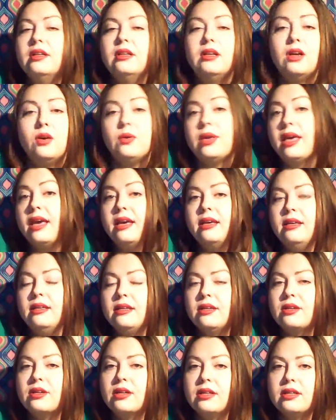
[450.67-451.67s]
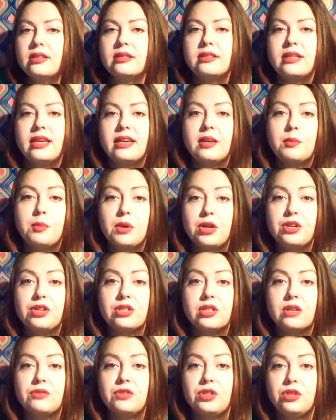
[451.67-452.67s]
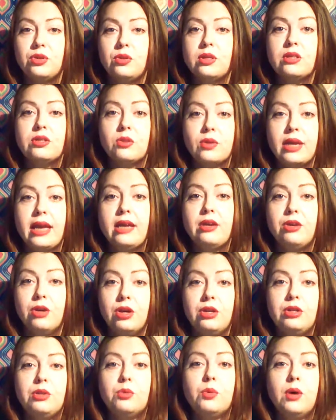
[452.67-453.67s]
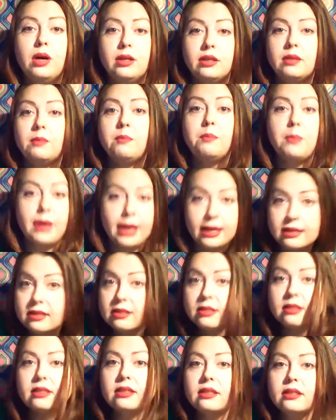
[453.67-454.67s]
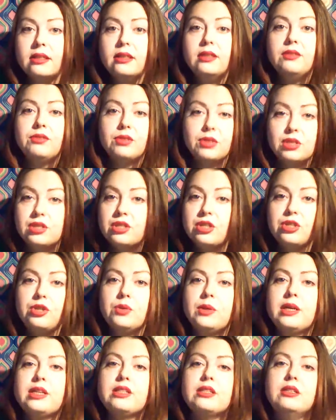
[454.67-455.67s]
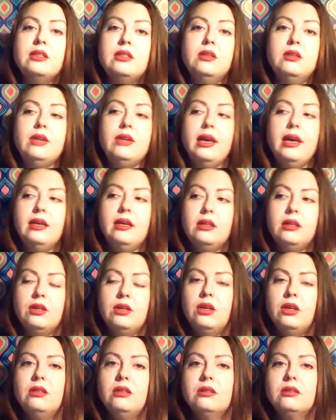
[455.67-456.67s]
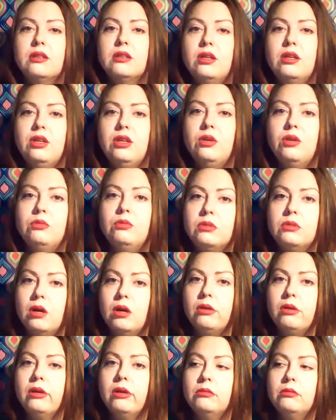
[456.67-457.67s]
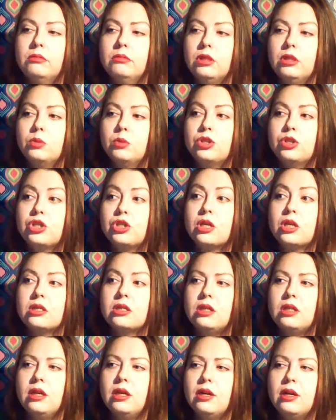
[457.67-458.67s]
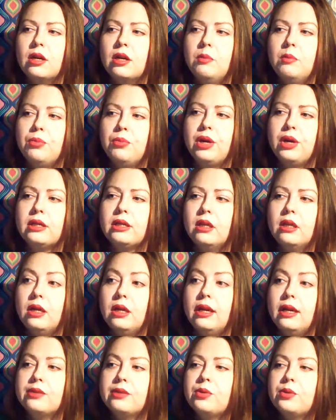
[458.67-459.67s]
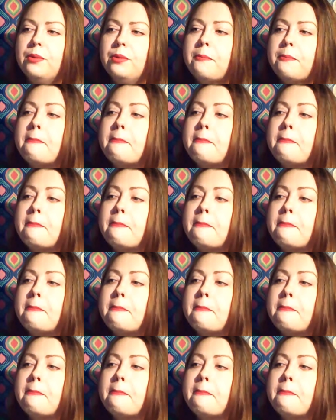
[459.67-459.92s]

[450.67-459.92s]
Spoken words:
Okay, you're going to take it upon yourself to do this. Okay, good. You want the best for the situation. Okay, good. Good, you. Go you. You were just an arrogant prick, not an asshole.